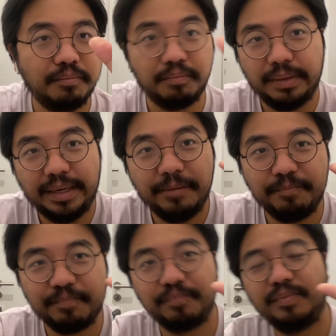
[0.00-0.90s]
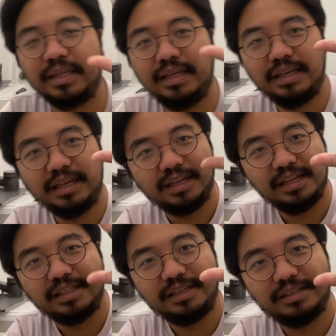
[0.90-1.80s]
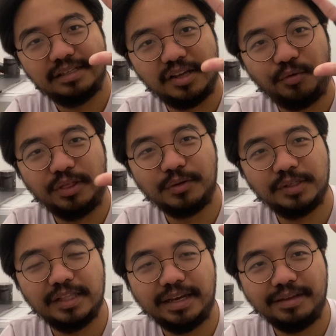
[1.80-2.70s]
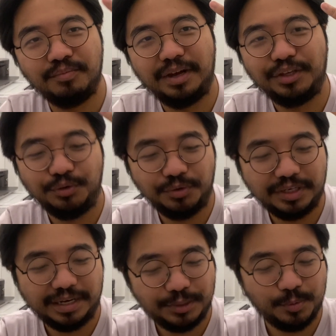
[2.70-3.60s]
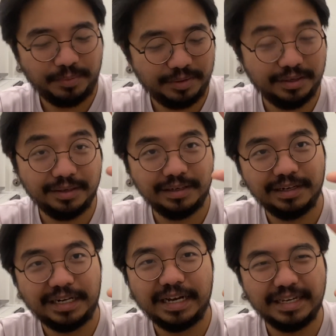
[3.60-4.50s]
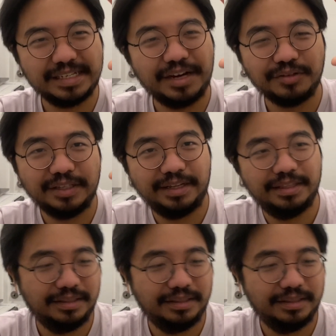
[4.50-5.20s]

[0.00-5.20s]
But yeah, this is how it looks like, my new dice weapon, a dice gauntlet.